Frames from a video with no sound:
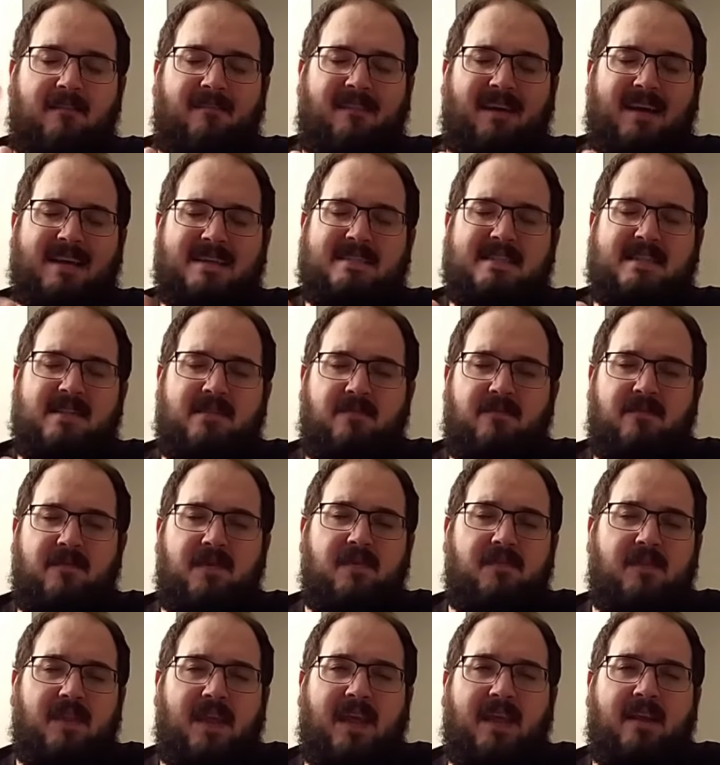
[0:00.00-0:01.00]
less than
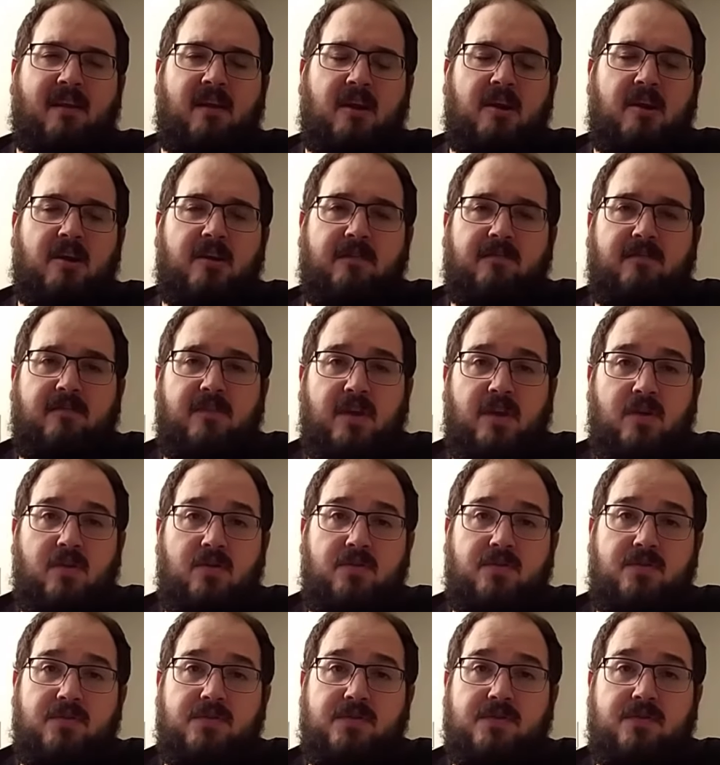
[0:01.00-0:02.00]
1,500
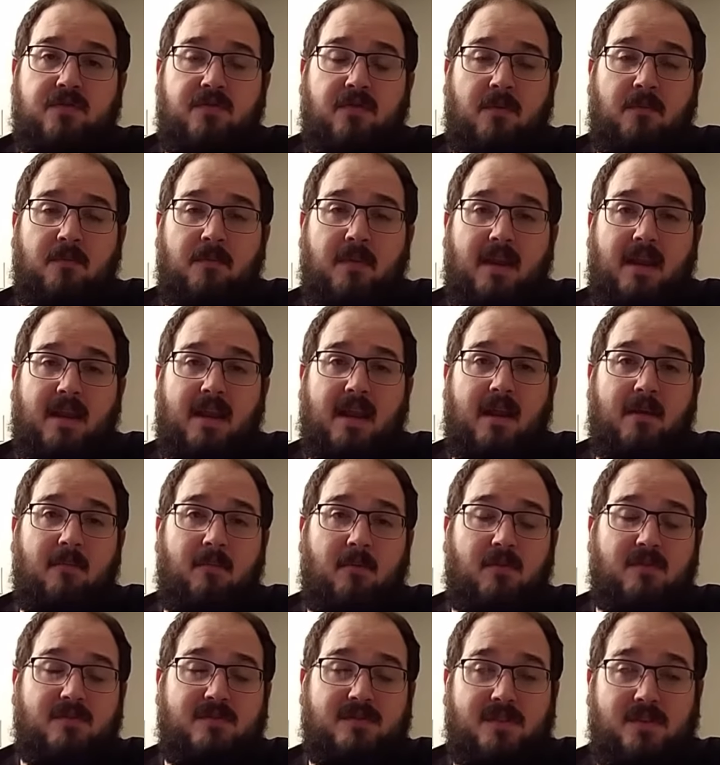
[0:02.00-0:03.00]
views from being
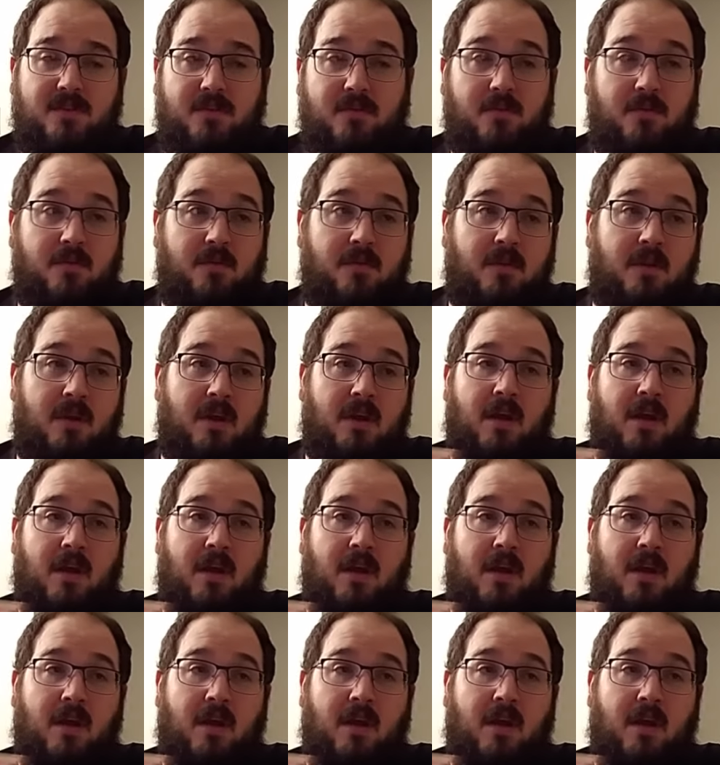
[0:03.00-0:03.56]
able to